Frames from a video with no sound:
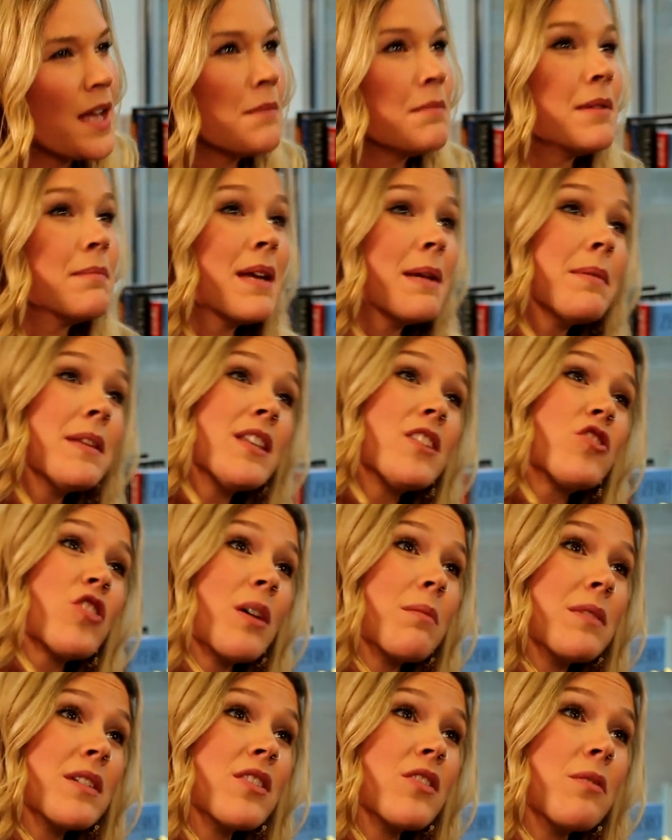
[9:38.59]
But maybe the
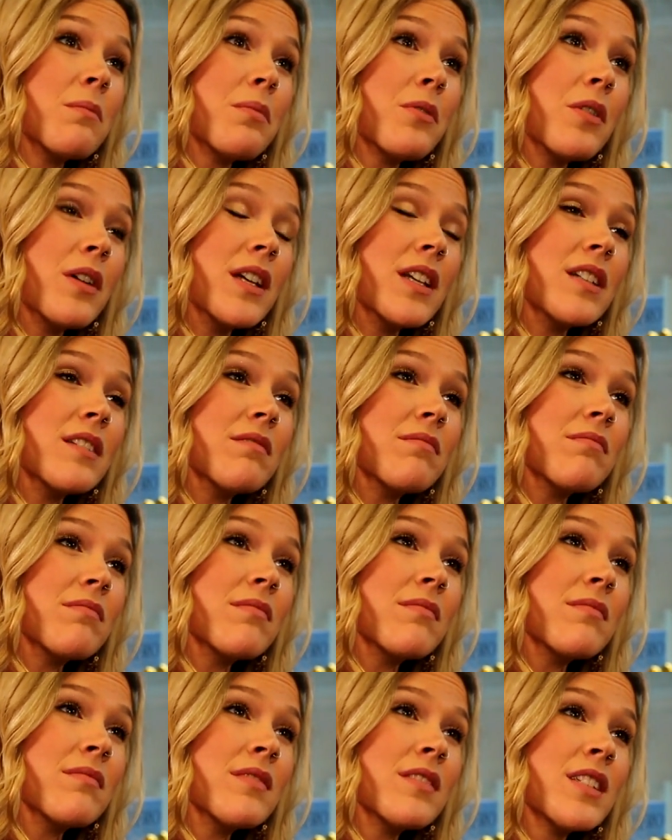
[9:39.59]
dramas are important.
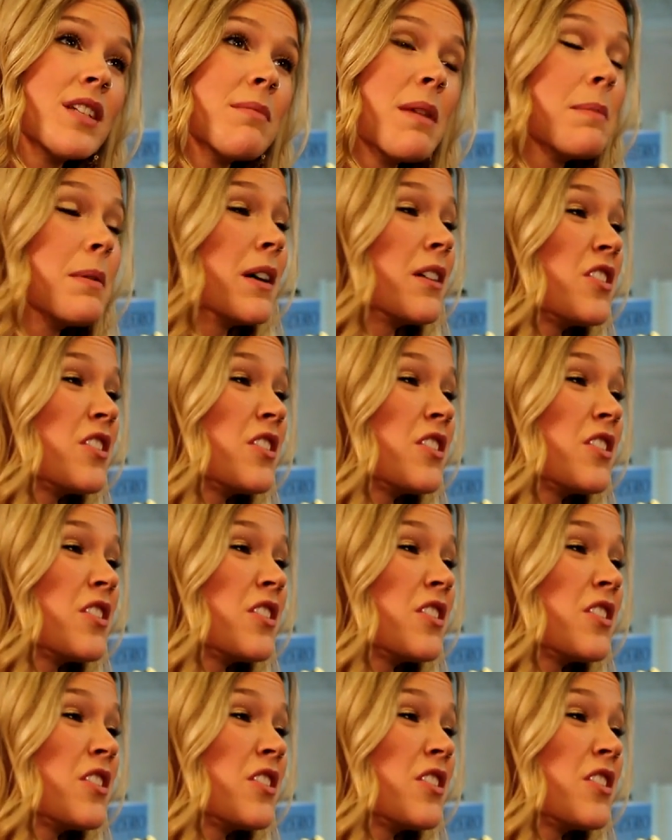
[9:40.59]
So maybe